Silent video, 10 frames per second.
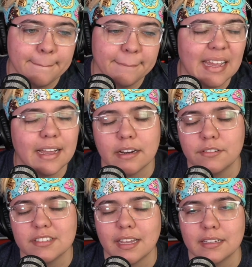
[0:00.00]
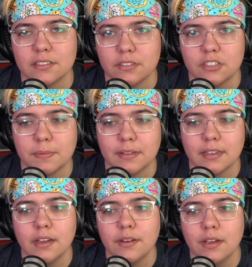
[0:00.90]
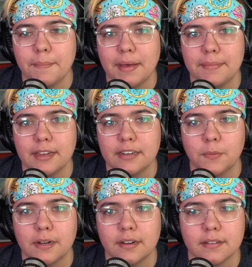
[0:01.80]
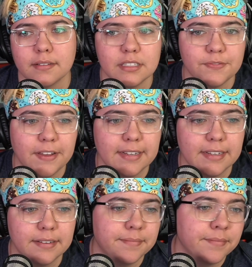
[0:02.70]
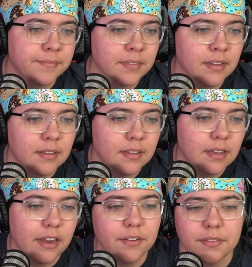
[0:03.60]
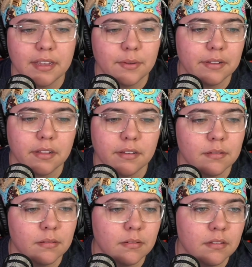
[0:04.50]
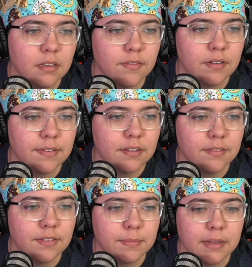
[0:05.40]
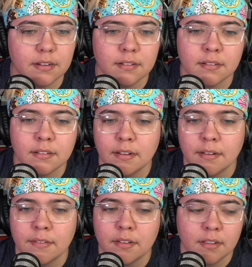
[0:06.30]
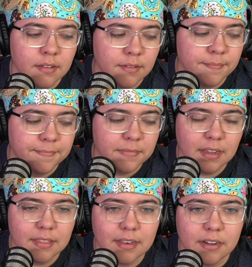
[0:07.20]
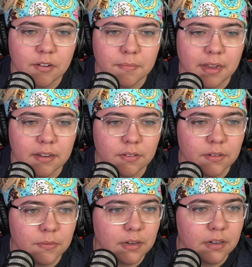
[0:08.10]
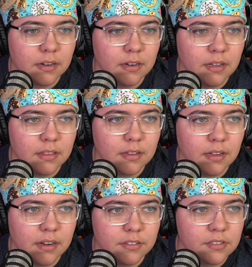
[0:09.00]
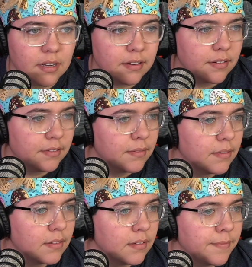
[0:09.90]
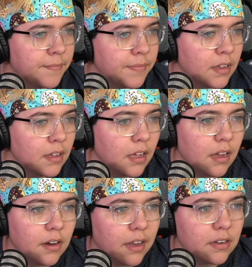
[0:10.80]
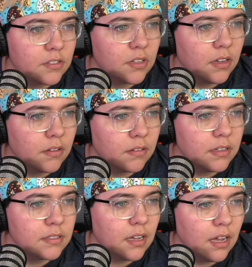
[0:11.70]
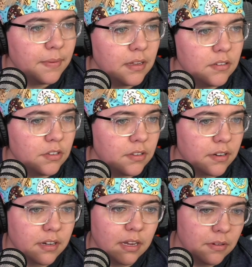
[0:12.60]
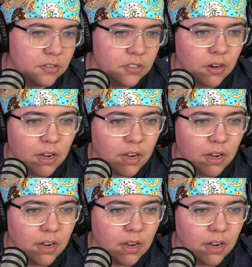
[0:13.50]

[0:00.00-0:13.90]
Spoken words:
always cancel and just be like, oh no, I'm popping into work, it's fine. I don't think I will though, even if I do feel better. Not that I don't mind going to work, not that I don't know. All right, so let's hop into their game. So